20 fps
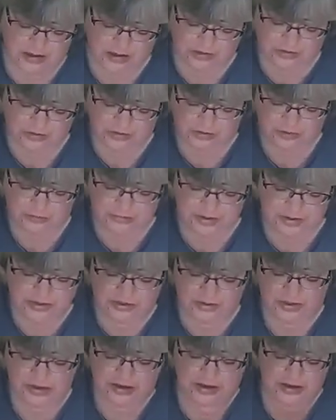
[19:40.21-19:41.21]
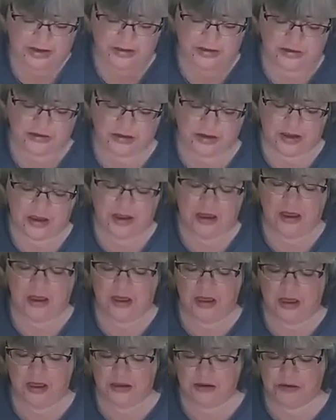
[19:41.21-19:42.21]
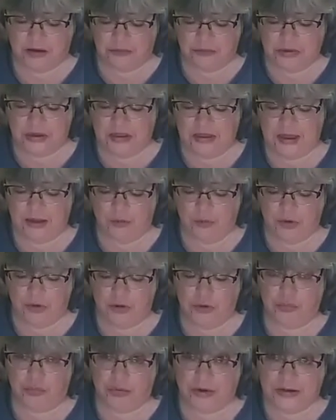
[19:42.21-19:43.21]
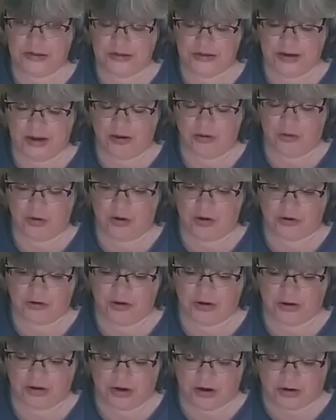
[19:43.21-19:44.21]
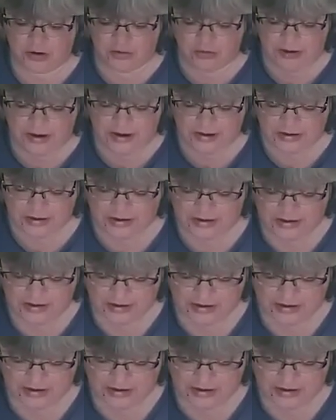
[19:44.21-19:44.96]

A little bit of thickness, something that when you press down on it, it's not going to crack in your